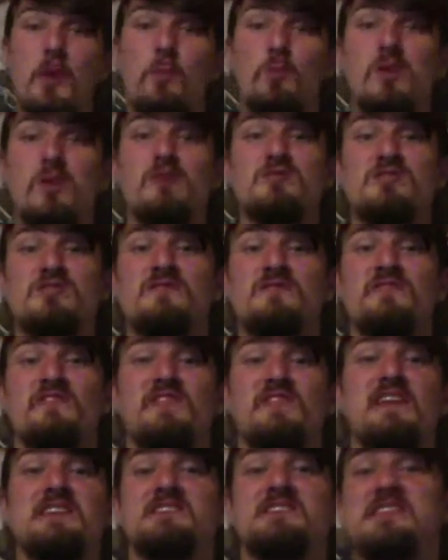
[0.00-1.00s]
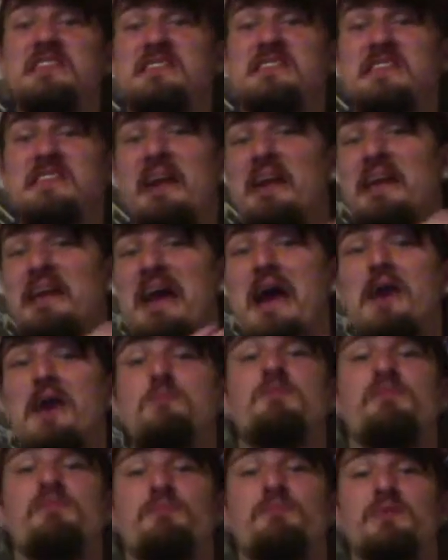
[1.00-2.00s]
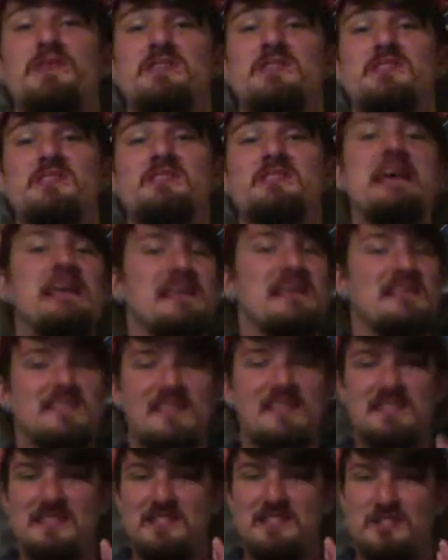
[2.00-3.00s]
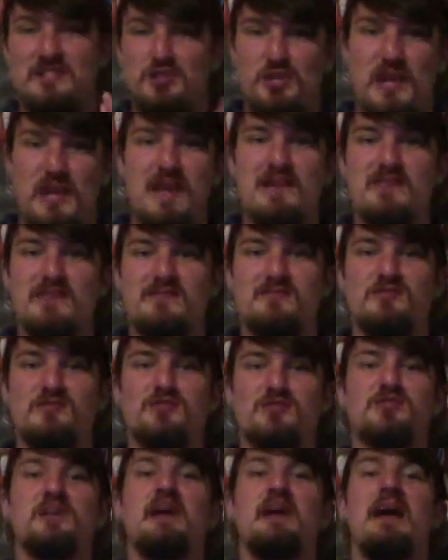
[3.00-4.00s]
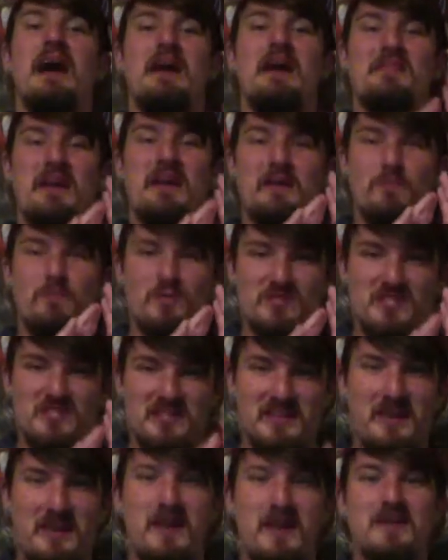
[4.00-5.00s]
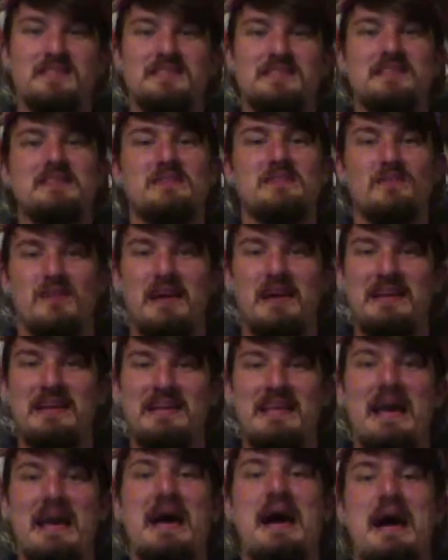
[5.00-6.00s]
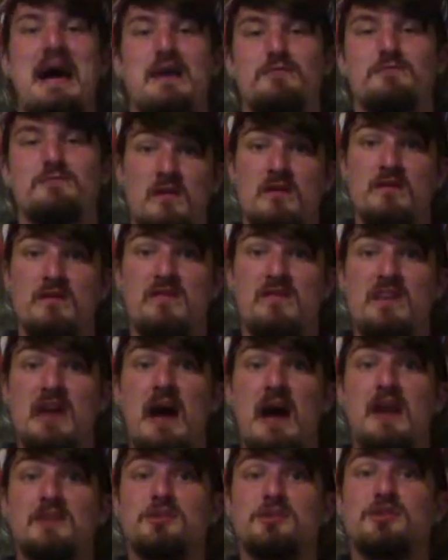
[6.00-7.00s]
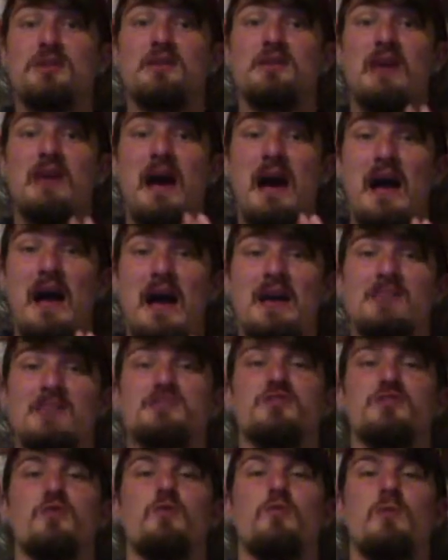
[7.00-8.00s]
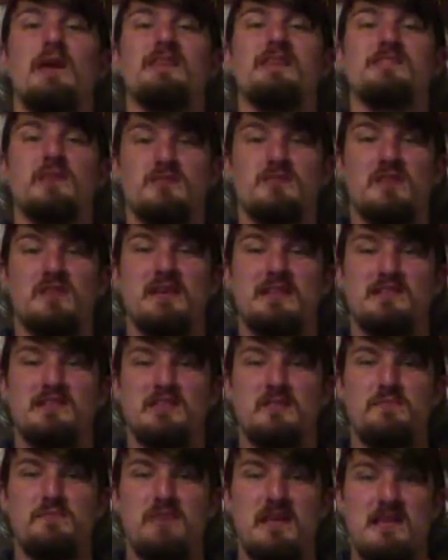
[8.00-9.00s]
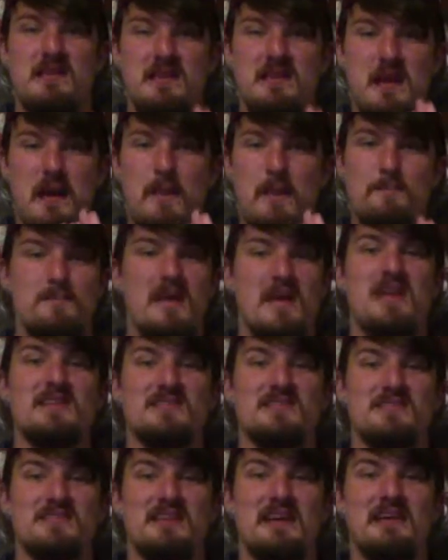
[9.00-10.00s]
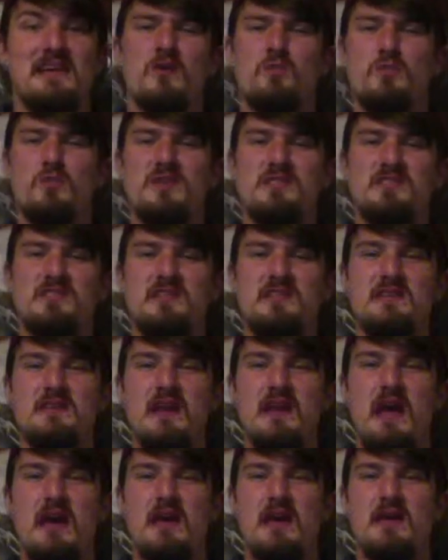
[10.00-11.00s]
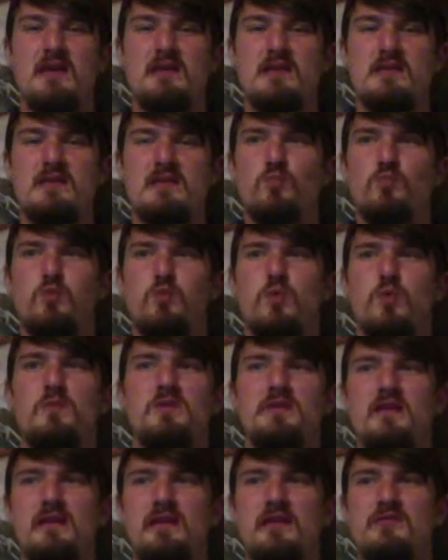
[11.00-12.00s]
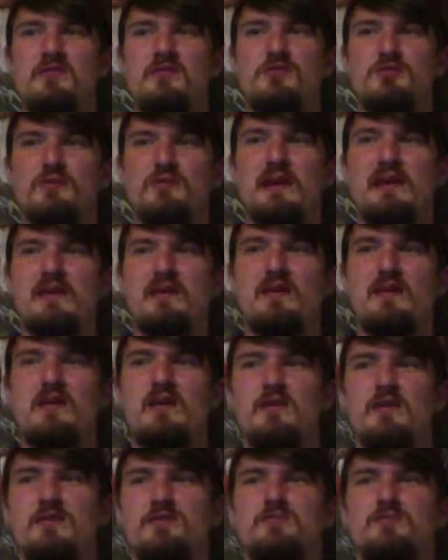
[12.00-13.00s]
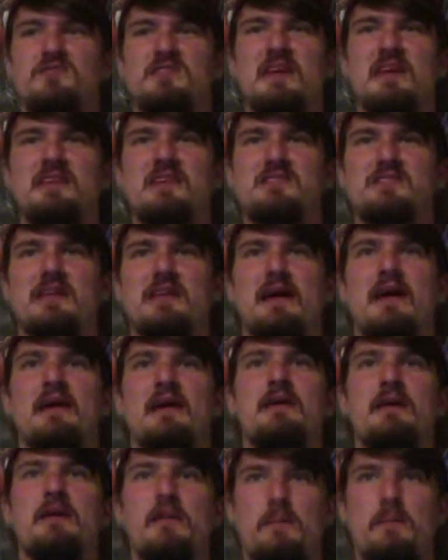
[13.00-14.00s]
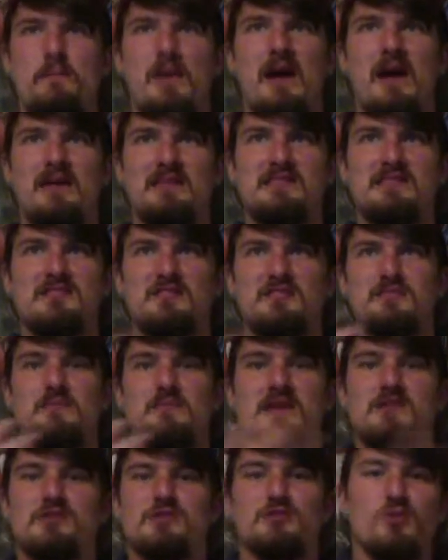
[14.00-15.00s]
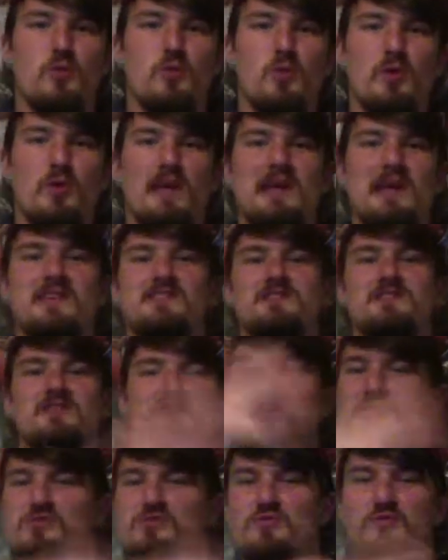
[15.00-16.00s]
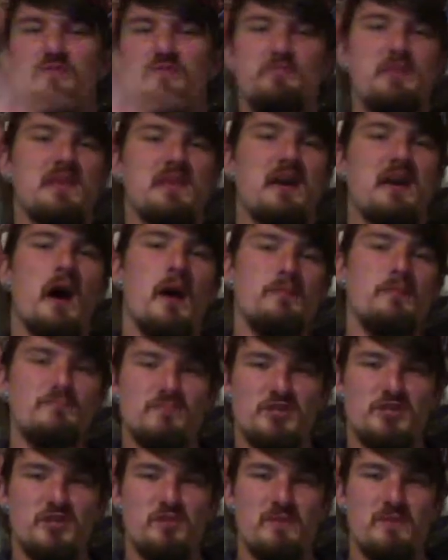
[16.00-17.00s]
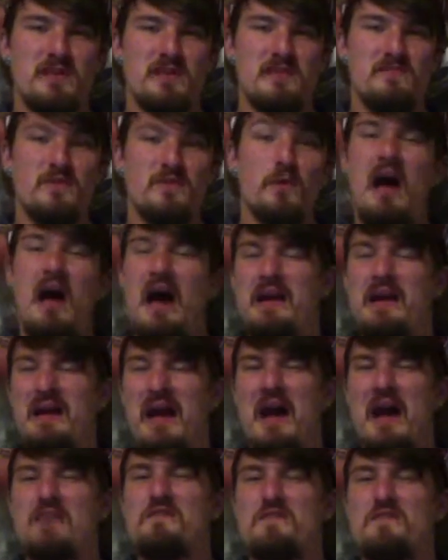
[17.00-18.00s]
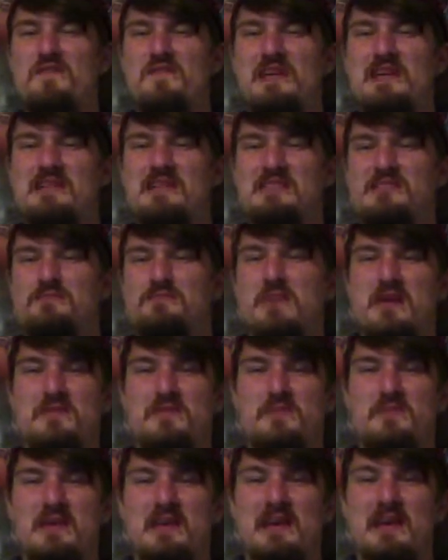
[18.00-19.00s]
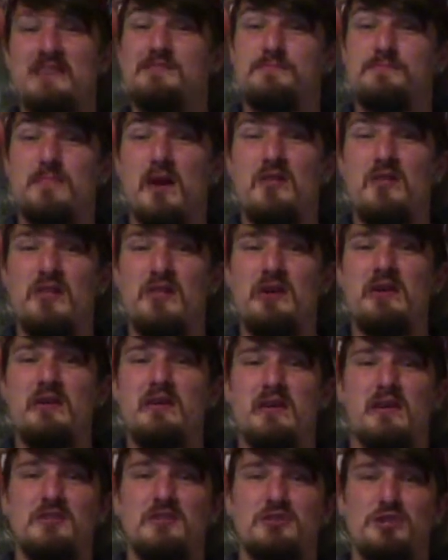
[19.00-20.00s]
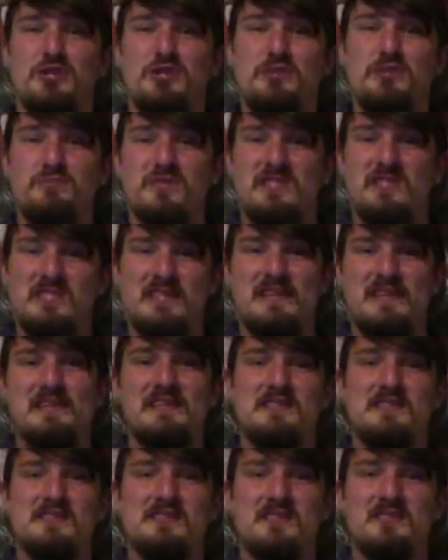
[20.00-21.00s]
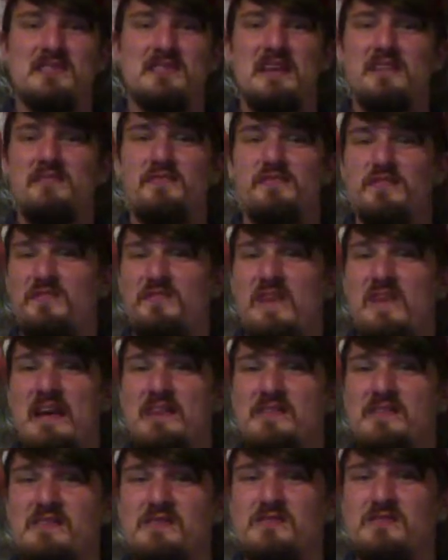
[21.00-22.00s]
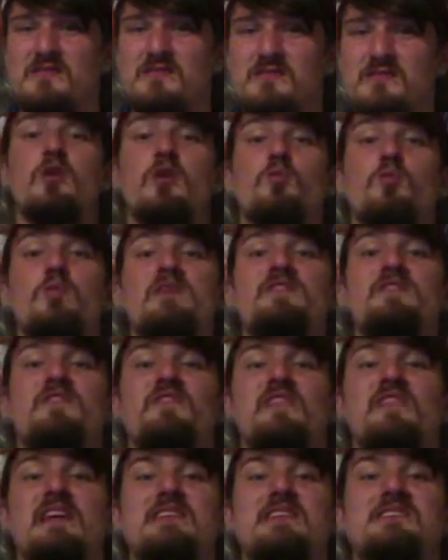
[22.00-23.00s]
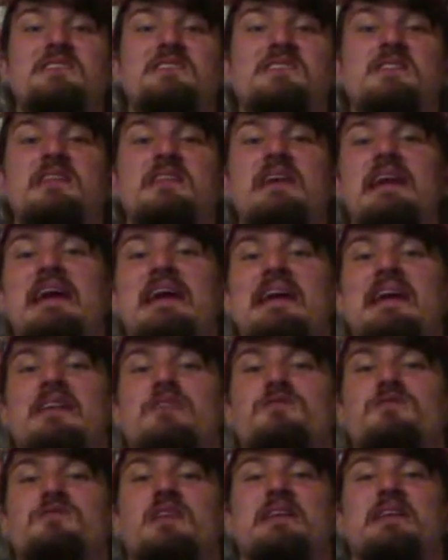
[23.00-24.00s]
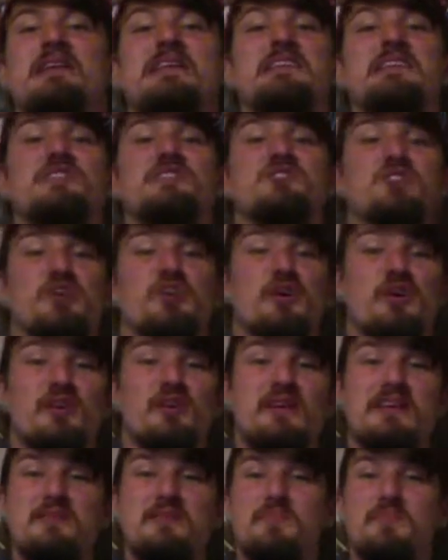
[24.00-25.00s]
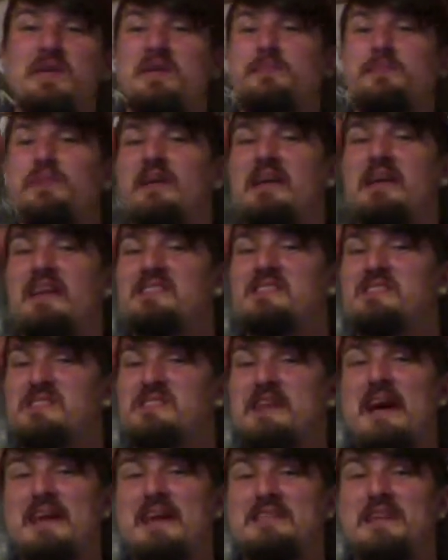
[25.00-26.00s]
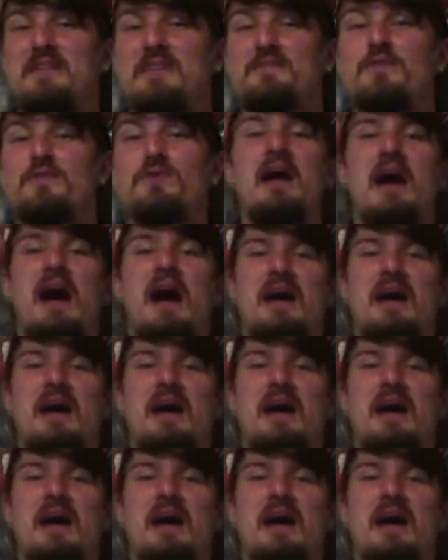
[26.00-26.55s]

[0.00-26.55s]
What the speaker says: Wilson Fisk is getting out of prison. He says he's changed and that he wants to cut a deal and get out. The action, as always, looks like it's going to be amazing. We see a woman in the trailer who says that Matt needs to make sure he doesn't sort of become too evil, and I have a feeling this may be his mother, as she was teased at the end of Defenders. With Fisk, it looks like he's turning people against Daredevil,